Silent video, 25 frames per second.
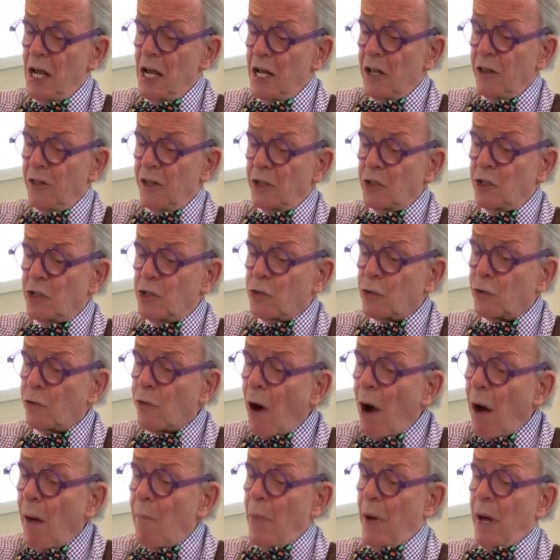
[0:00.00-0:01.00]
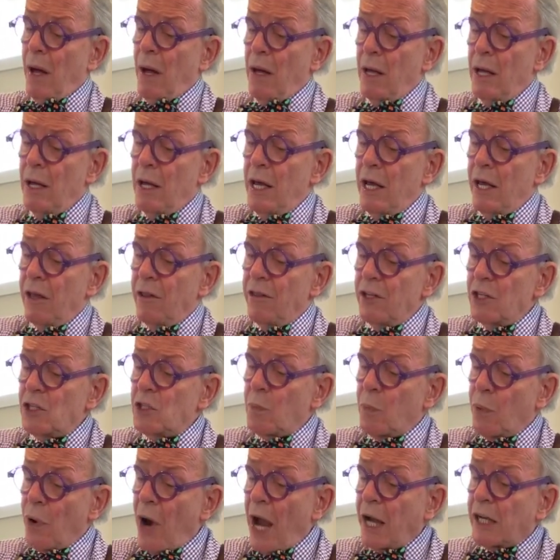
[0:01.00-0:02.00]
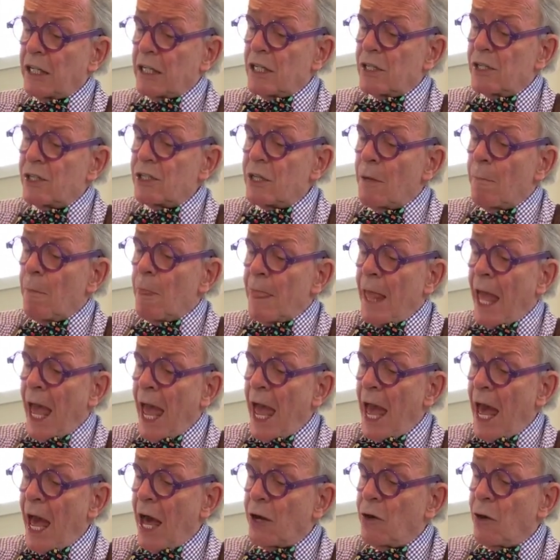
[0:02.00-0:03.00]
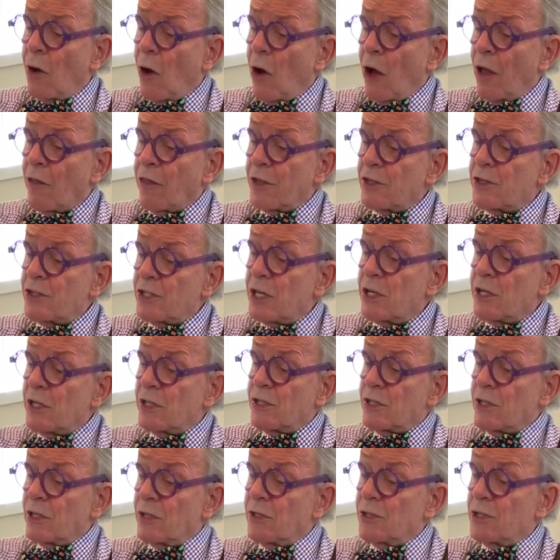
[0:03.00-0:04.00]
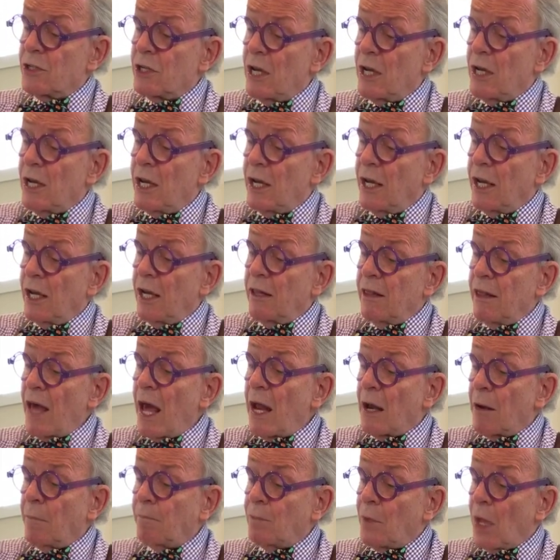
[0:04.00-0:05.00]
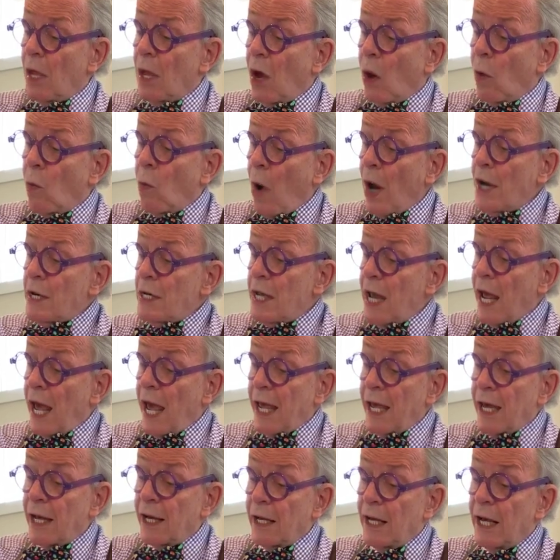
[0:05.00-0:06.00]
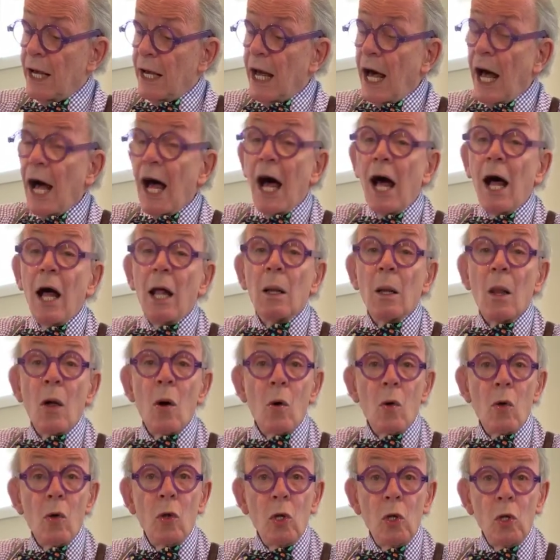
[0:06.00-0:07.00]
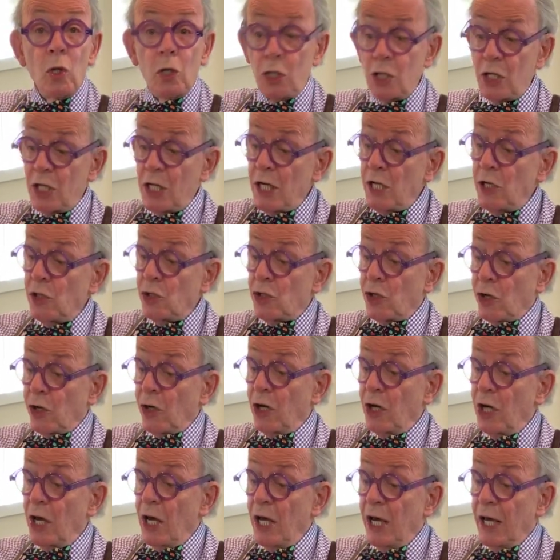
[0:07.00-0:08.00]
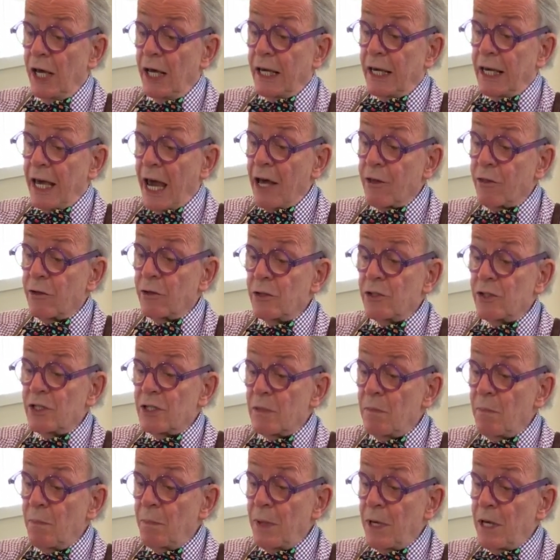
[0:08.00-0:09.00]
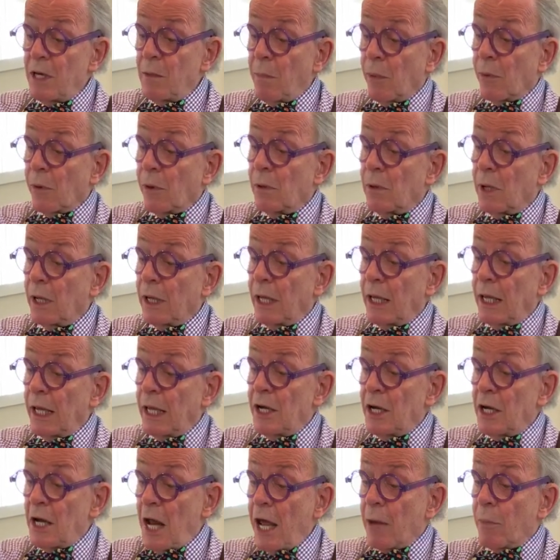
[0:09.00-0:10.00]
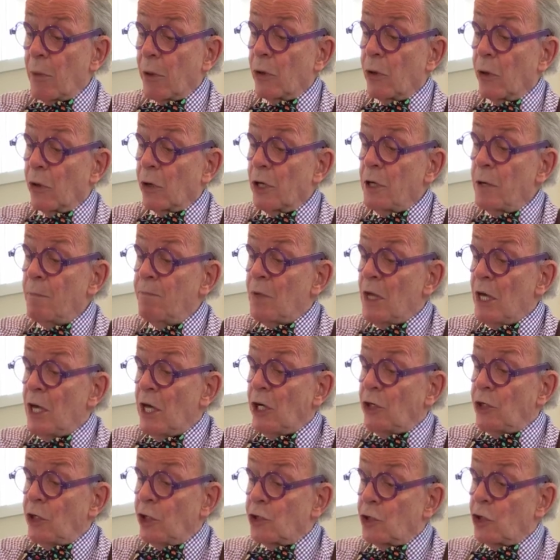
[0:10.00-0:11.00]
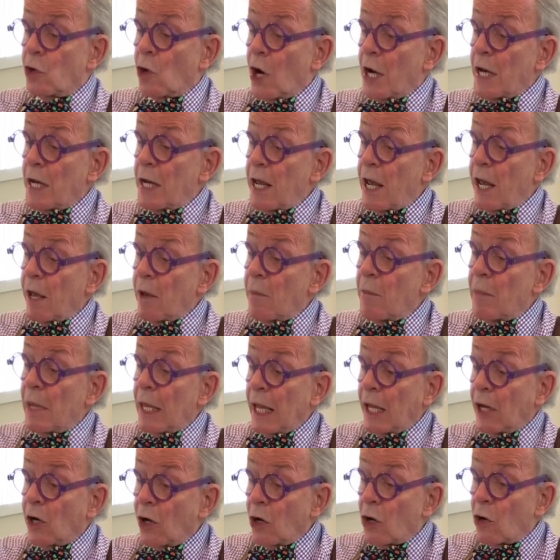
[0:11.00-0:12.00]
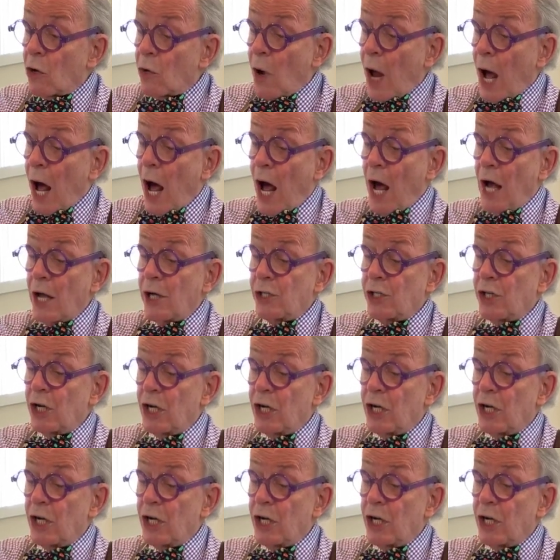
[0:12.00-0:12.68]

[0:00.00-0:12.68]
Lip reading: the trauma this practice had on the citizens. Then, one day, a local teacher gathered some people in a neighborhood to join him in a garage